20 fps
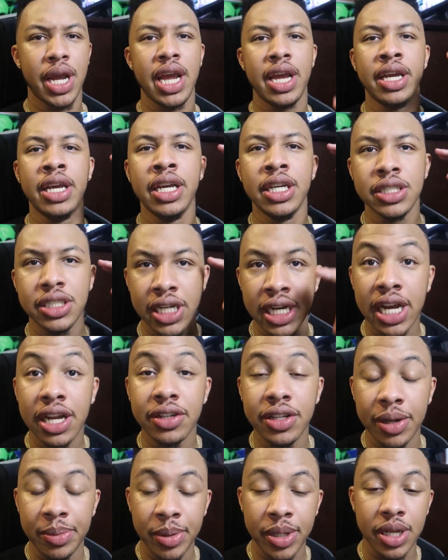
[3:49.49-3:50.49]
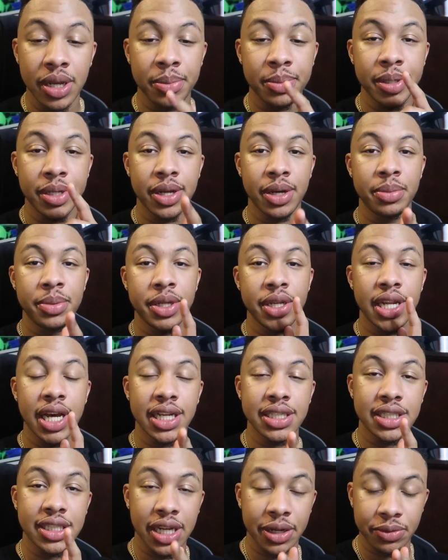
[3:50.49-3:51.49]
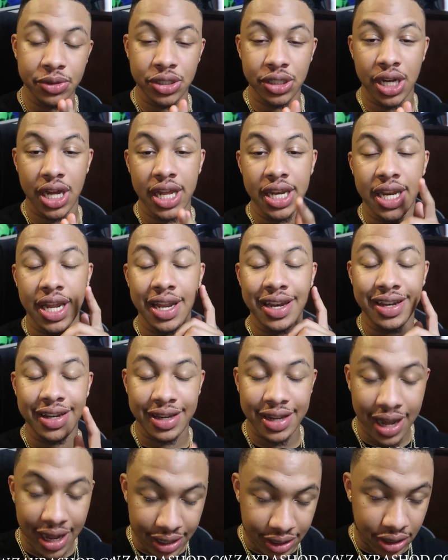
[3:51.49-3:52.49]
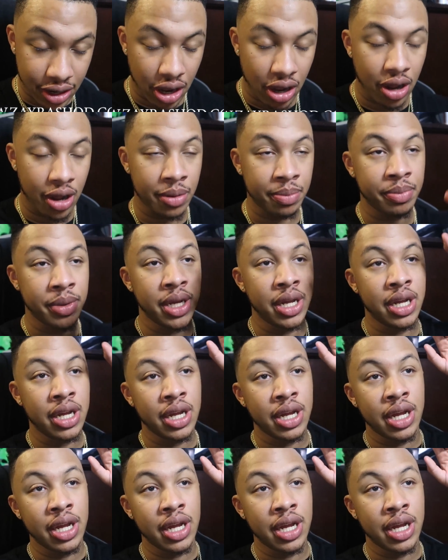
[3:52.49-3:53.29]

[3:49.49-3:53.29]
But hey, check out www.zayrashot.com